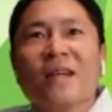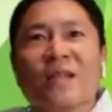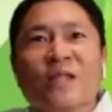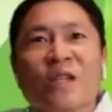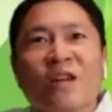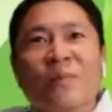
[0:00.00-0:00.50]

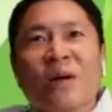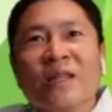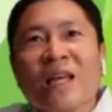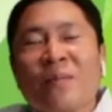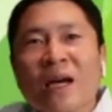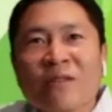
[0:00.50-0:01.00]
And sorry
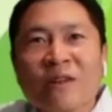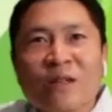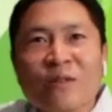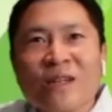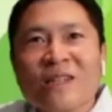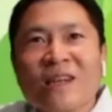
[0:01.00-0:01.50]
about that
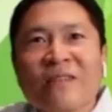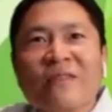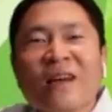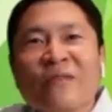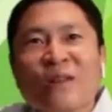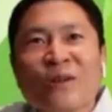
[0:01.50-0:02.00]
background noise.
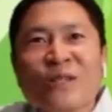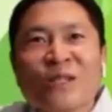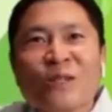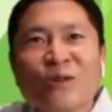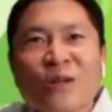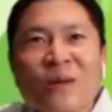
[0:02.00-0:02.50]
I've closed
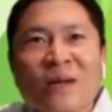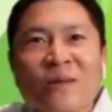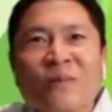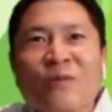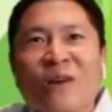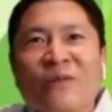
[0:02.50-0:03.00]
the door.
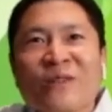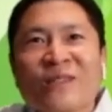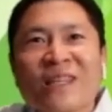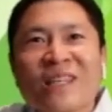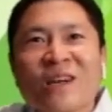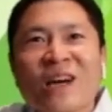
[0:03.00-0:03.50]
My wife is
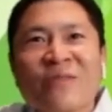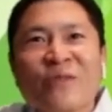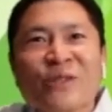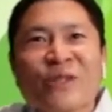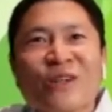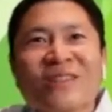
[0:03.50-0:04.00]
taking a
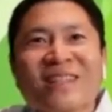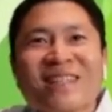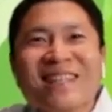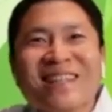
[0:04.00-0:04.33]
conference call.